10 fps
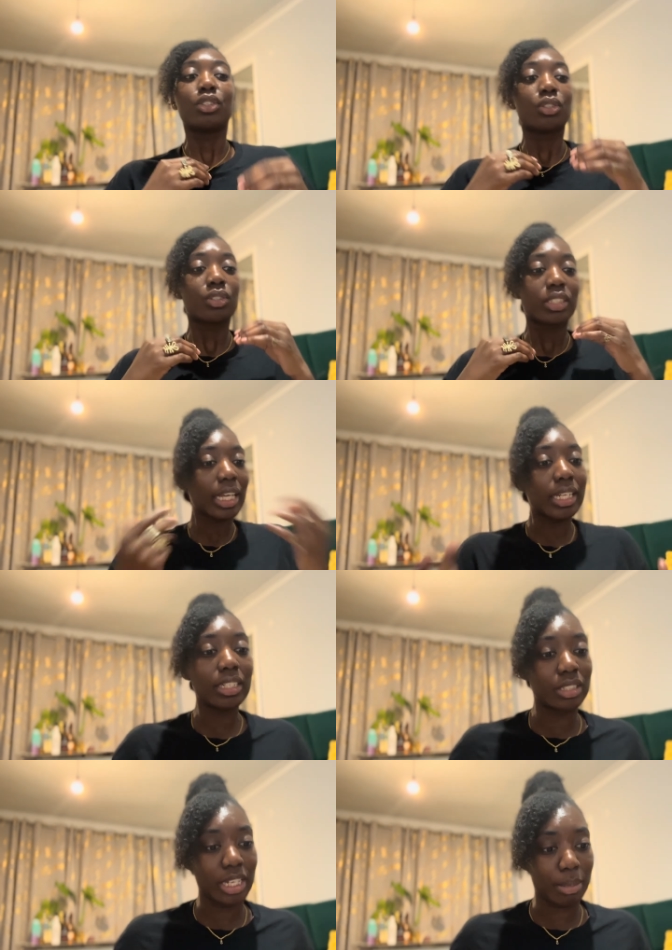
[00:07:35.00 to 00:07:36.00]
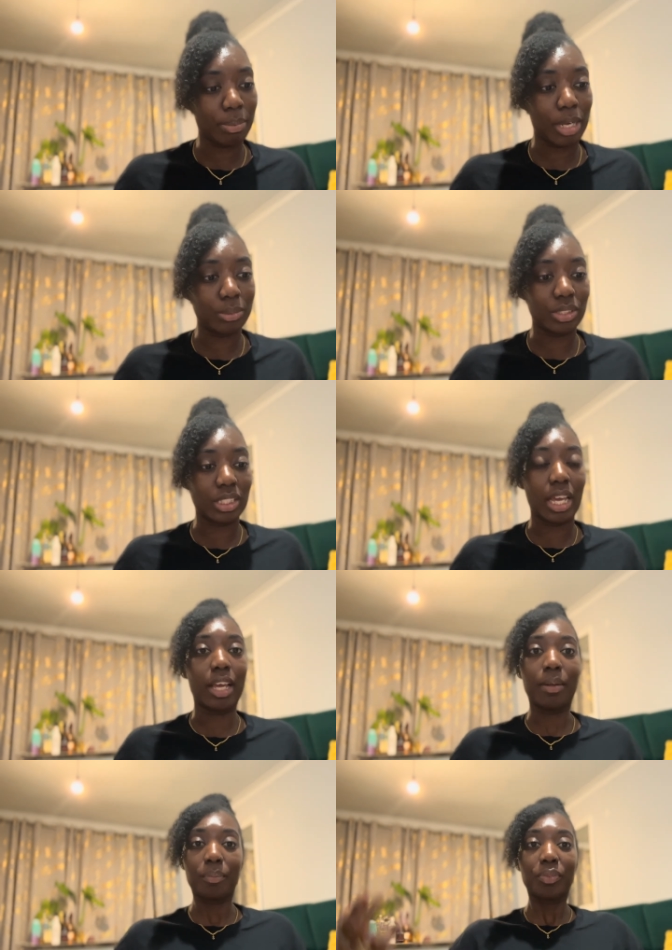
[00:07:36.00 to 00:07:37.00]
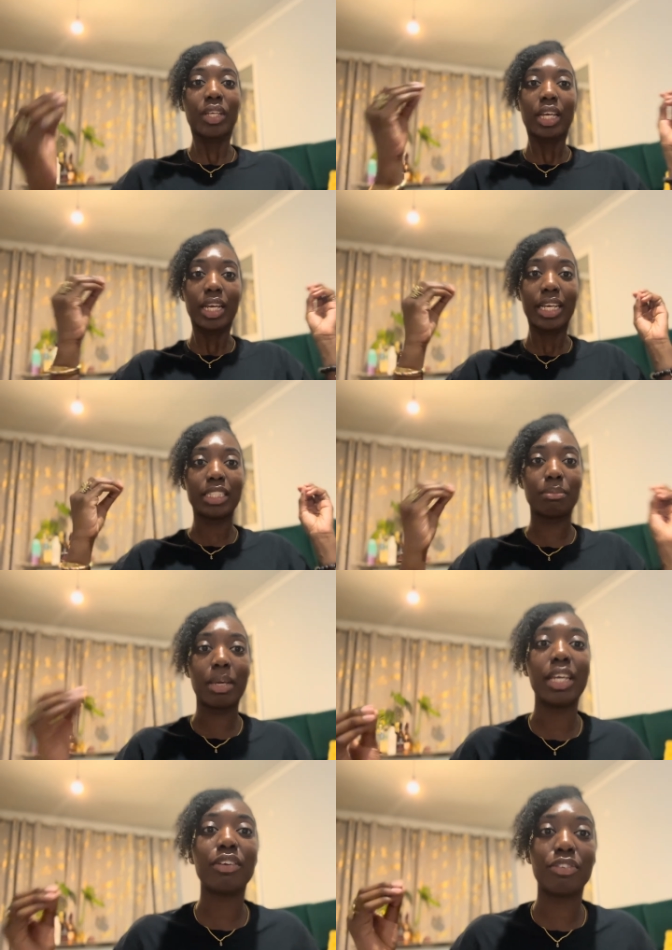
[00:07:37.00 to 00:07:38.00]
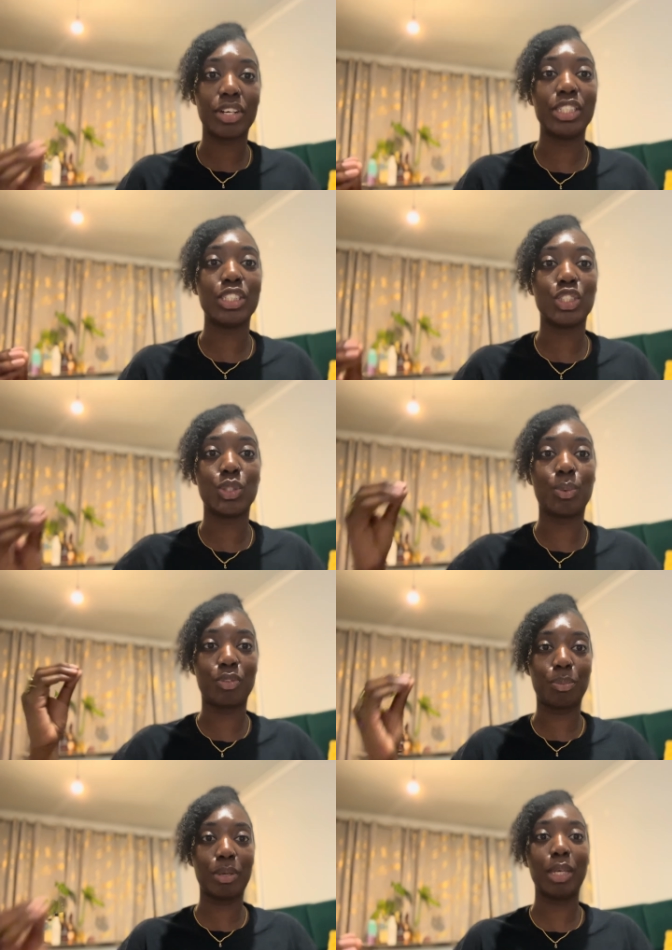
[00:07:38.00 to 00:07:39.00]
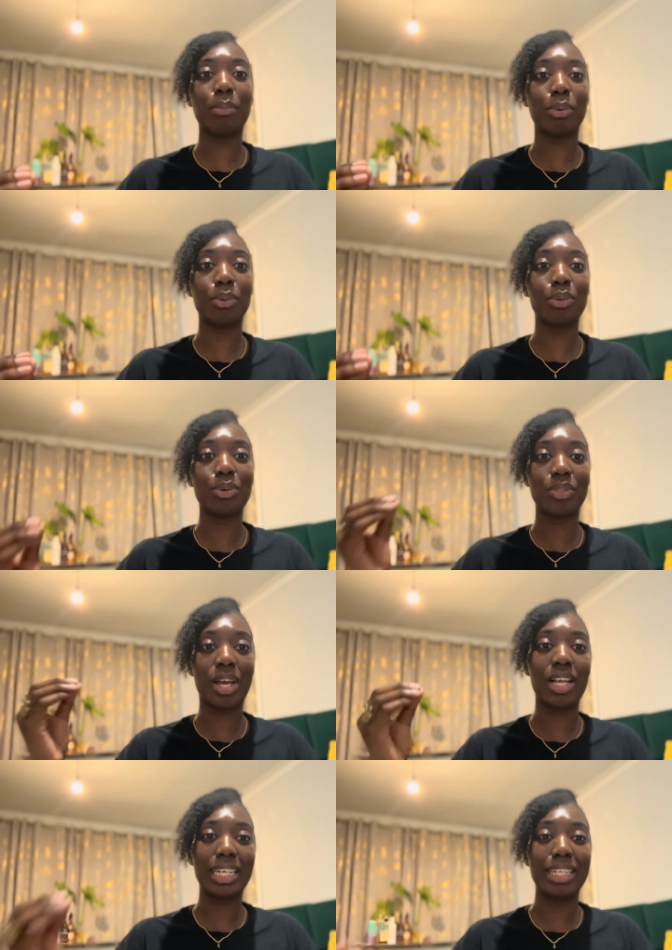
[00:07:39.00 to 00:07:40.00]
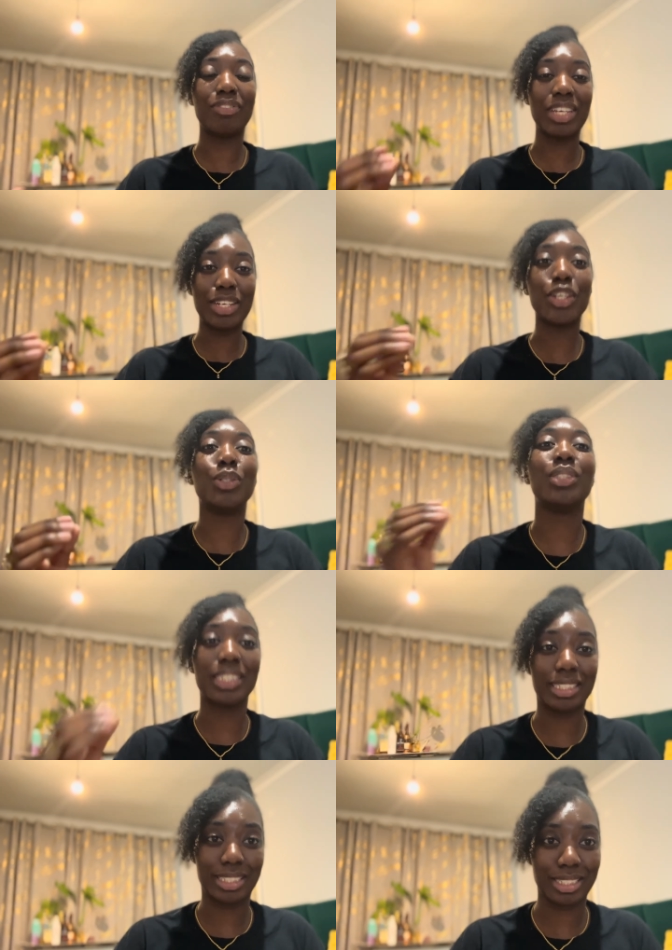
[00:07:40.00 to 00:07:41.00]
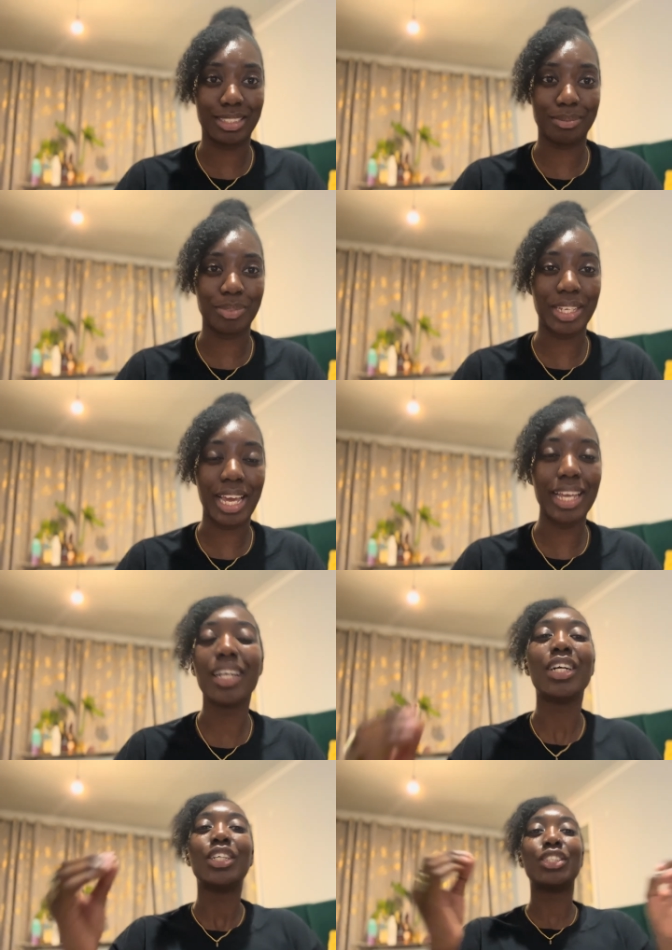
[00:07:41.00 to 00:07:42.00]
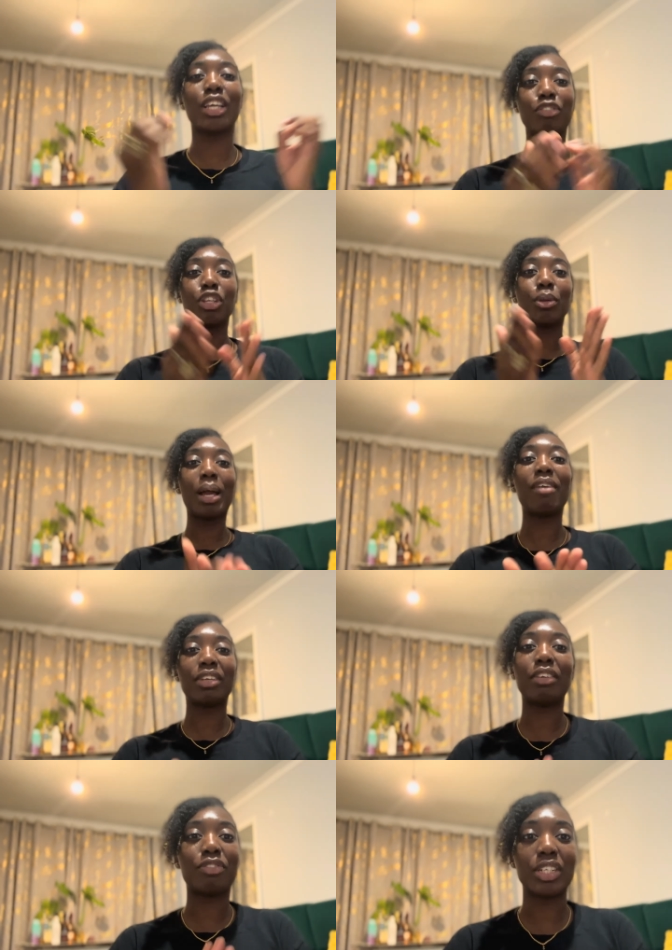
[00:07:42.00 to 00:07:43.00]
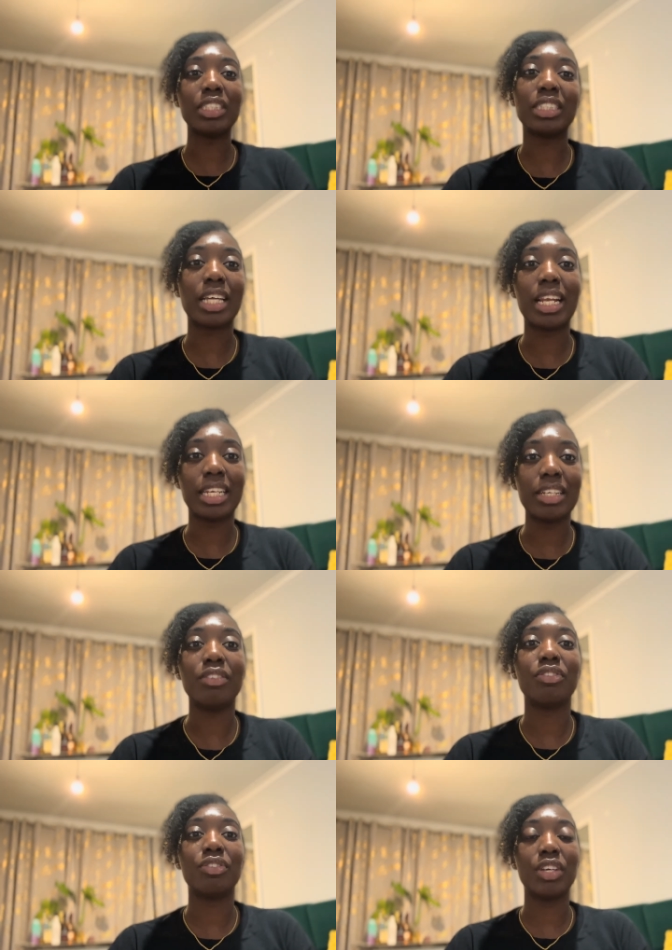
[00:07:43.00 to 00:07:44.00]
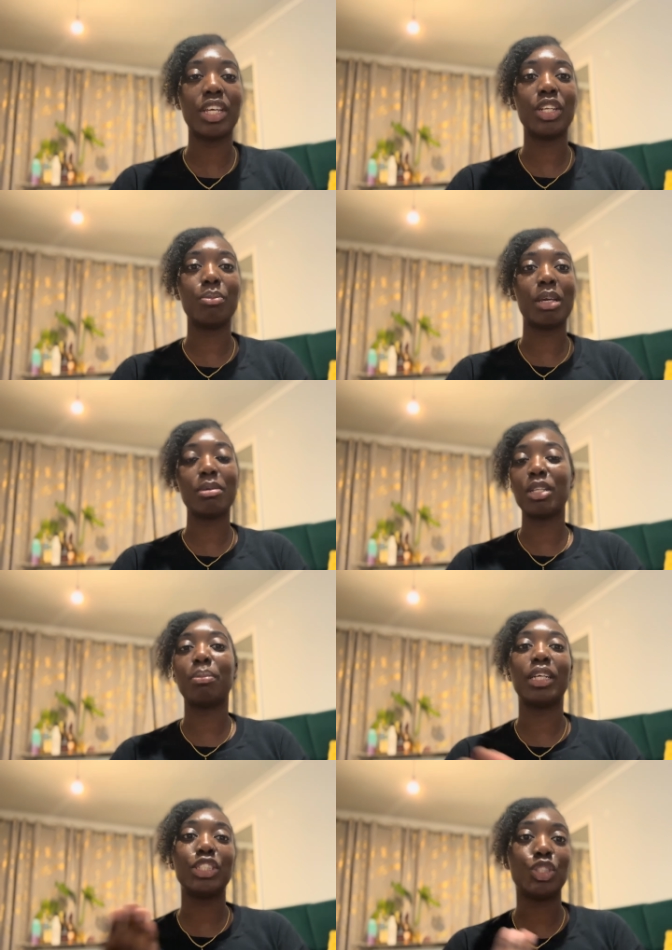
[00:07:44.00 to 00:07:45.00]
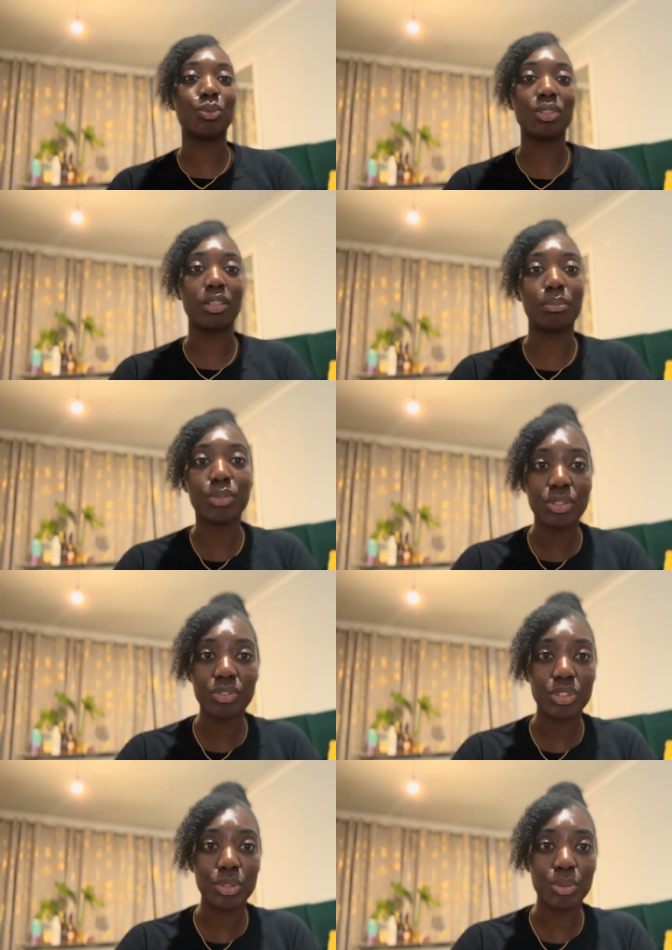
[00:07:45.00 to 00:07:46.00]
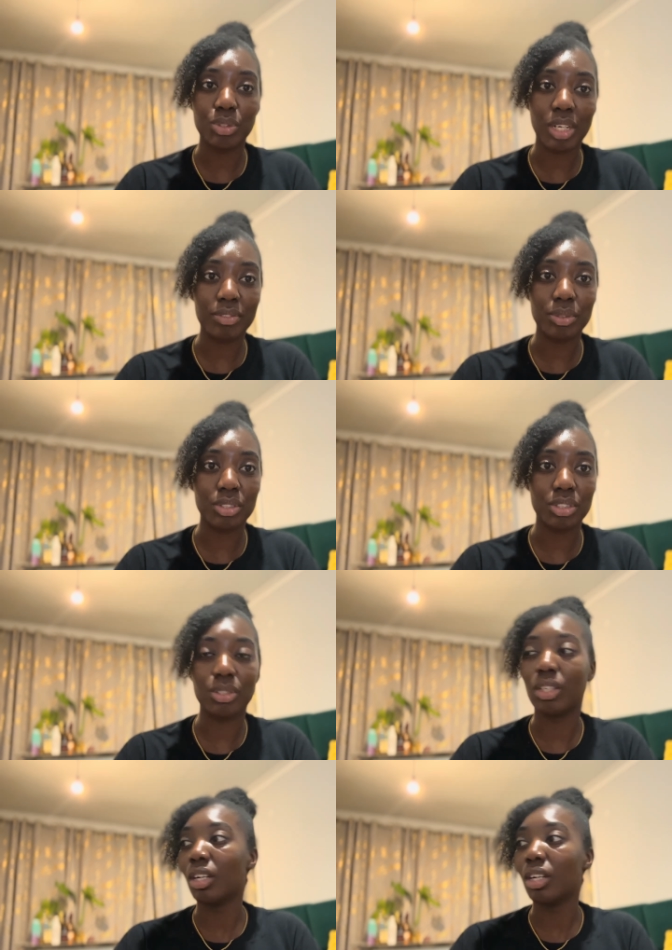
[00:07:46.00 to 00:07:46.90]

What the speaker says: Second tip I would say is make friends with the people that live in those cities. Okay, so if you don't have any friends that live in maybe the place you want to move to or travel to,